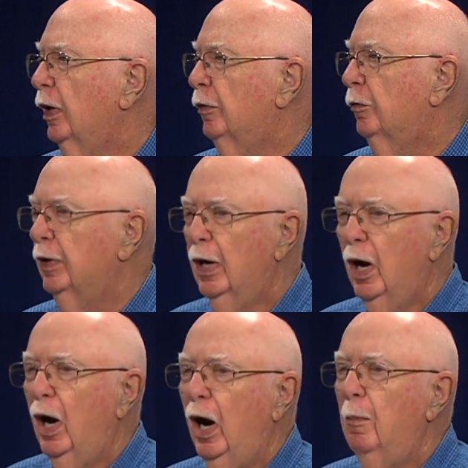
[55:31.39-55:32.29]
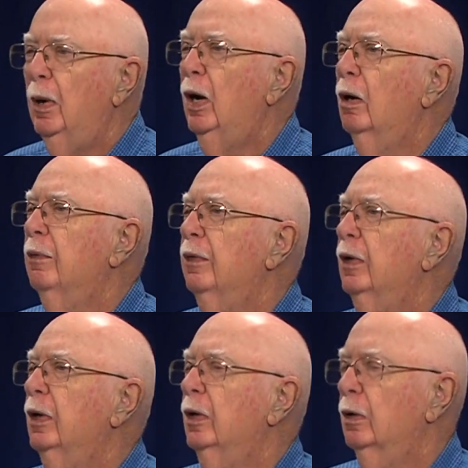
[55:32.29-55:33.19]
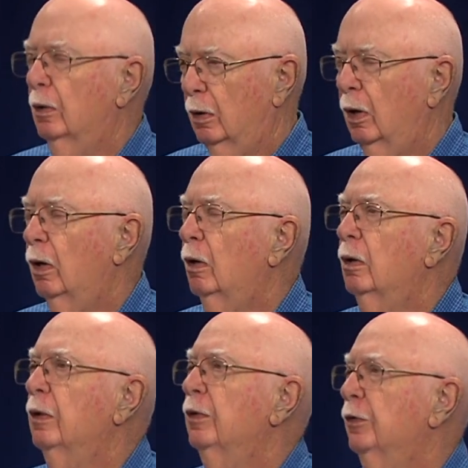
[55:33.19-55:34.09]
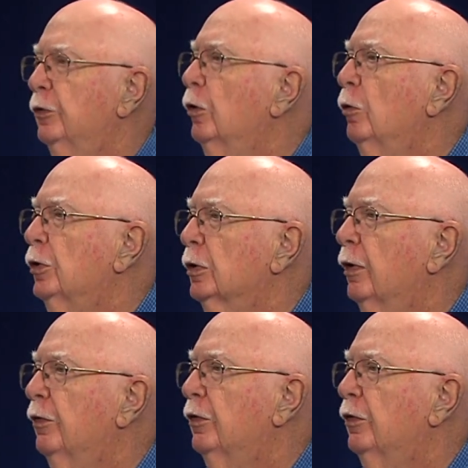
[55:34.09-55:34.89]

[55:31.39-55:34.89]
country there is. among the social